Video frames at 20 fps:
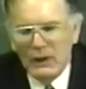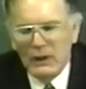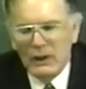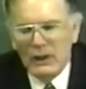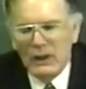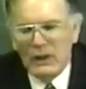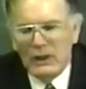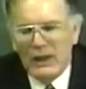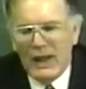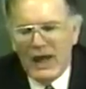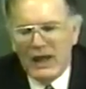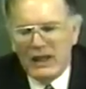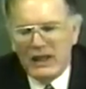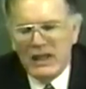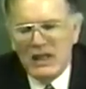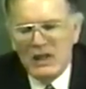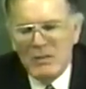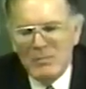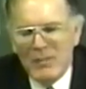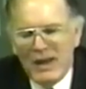that
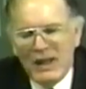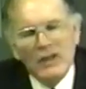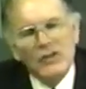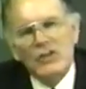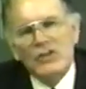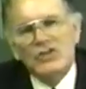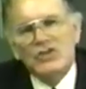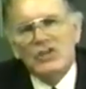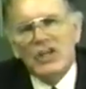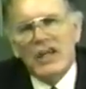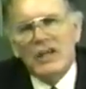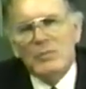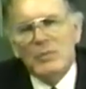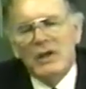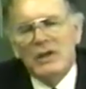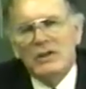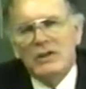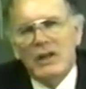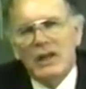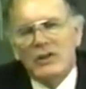he made the
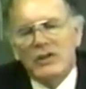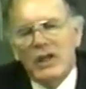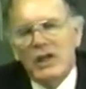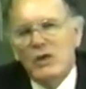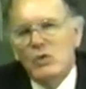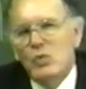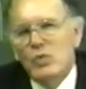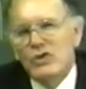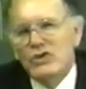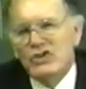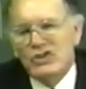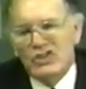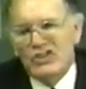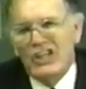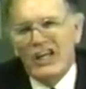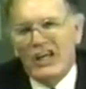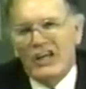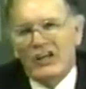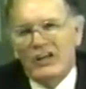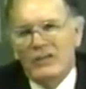statement that they were
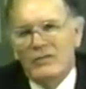sick